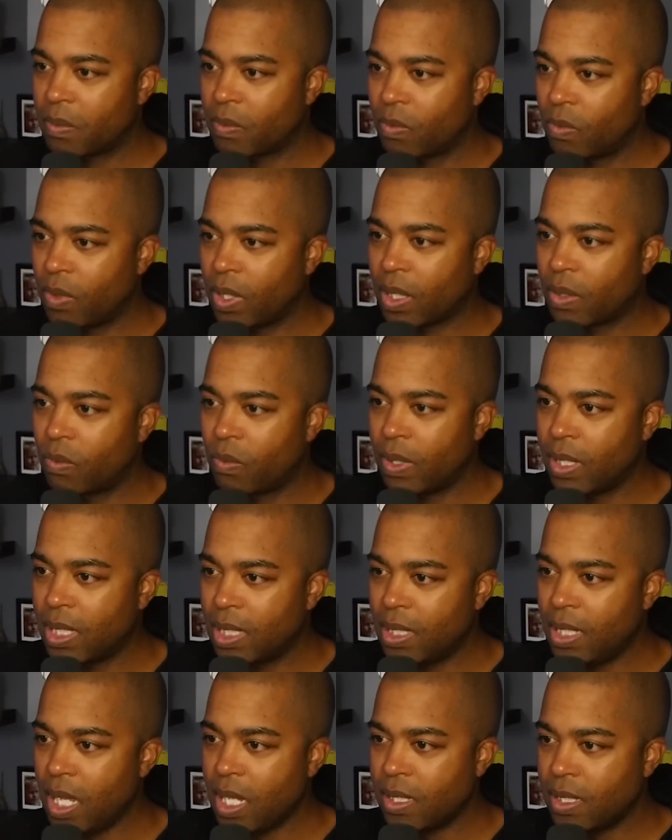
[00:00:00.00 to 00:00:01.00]
Like, when
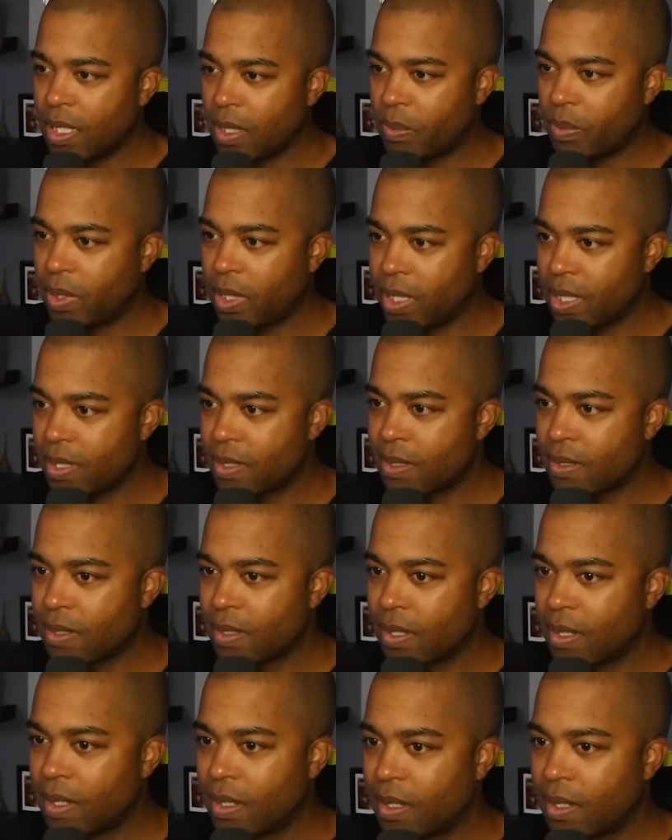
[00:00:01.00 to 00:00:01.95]
did that take place?